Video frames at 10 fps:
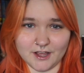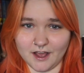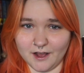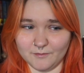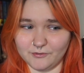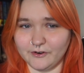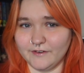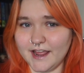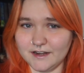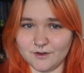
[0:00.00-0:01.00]
um,
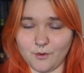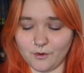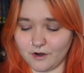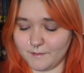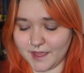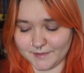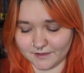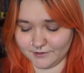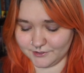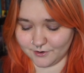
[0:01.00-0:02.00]
foray into horror, maybe
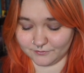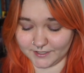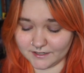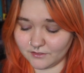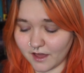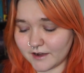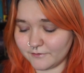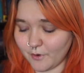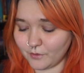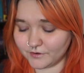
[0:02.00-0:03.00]
if you don't read a lot of
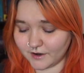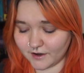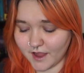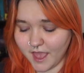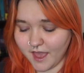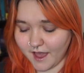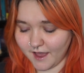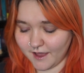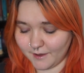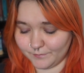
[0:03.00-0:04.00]
horror,
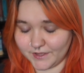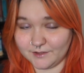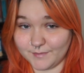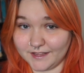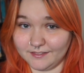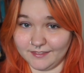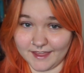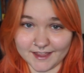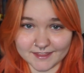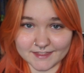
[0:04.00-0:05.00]
um, that you might
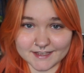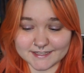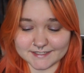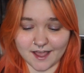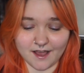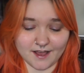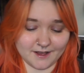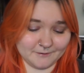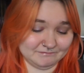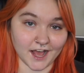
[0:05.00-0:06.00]
like this.
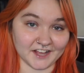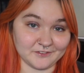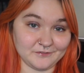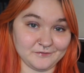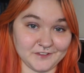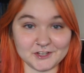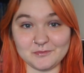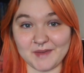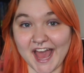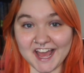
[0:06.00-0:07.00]
Um, I feel
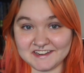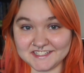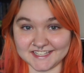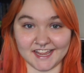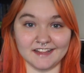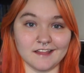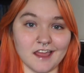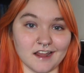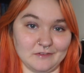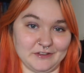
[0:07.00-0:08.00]
bad saying
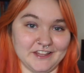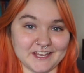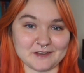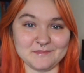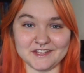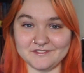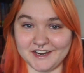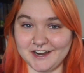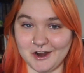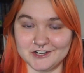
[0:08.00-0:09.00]
that. I feel like I'm being
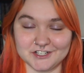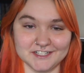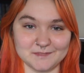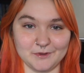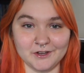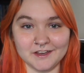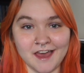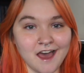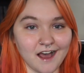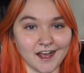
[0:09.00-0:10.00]
very harsh on this book.
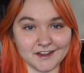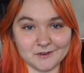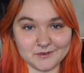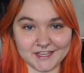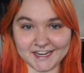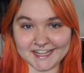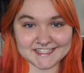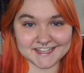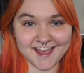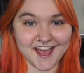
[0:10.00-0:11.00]
I don't get
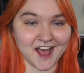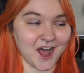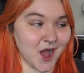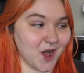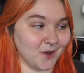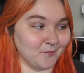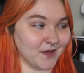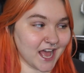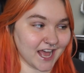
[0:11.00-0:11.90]
it. Um,